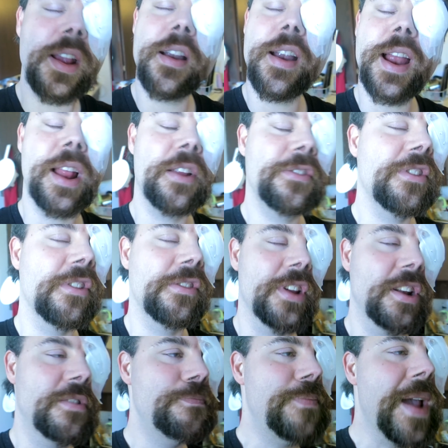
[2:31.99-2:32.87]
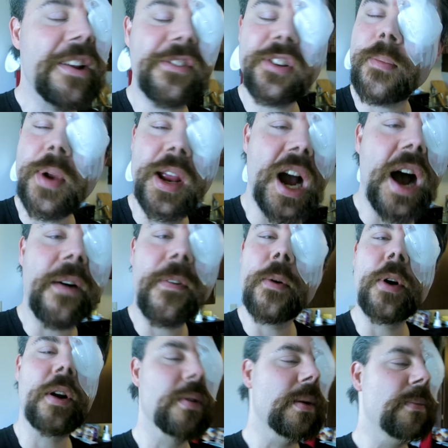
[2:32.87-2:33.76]
there and it's just it's pissing me off. I
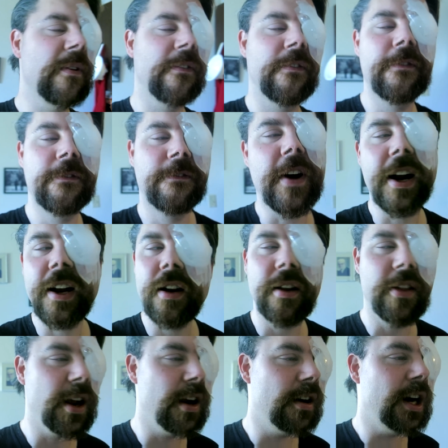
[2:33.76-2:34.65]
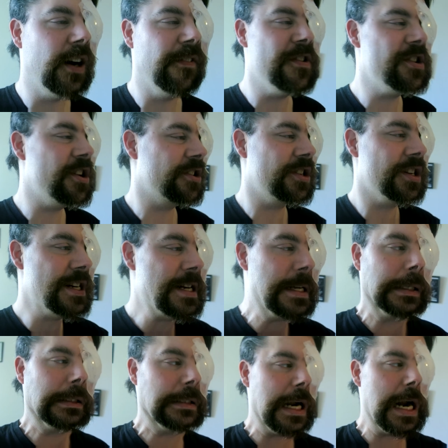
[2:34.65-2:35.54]
want to rip the fucking thing off and just
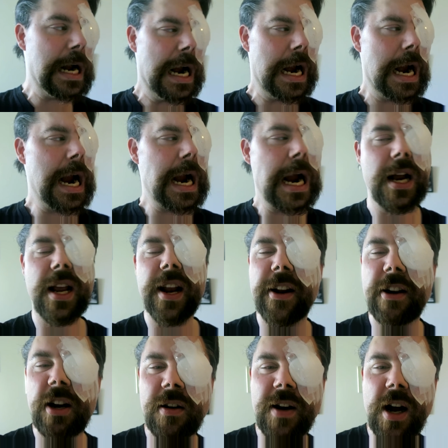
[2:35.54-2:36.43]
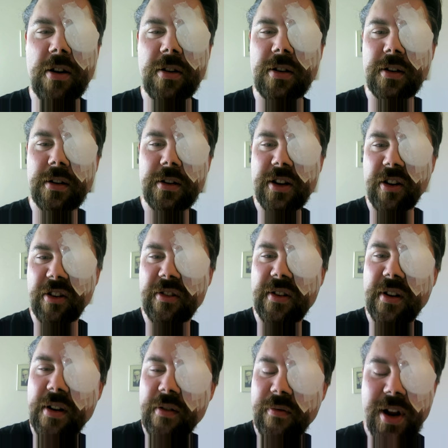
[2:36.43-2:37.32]
ah, get it all out and just,
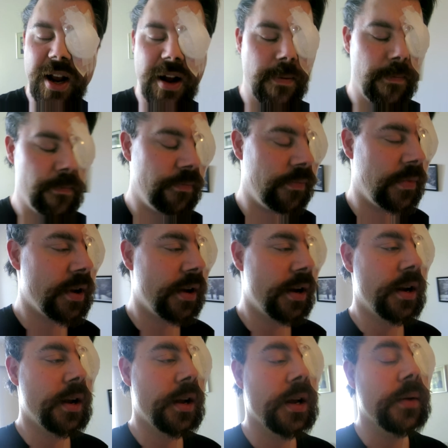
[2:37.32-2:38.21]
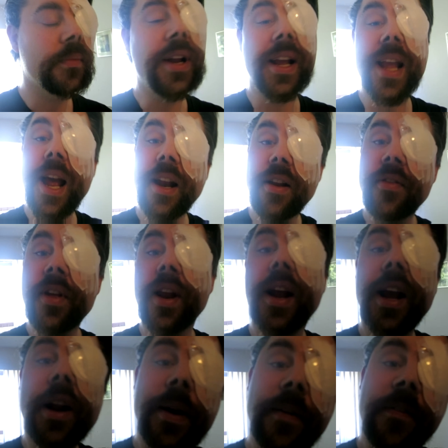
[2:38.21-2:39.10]
yeah. But I can't do that.
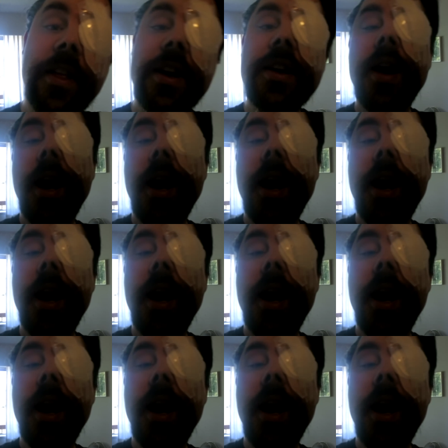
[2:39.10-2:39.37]
I gotta wait for the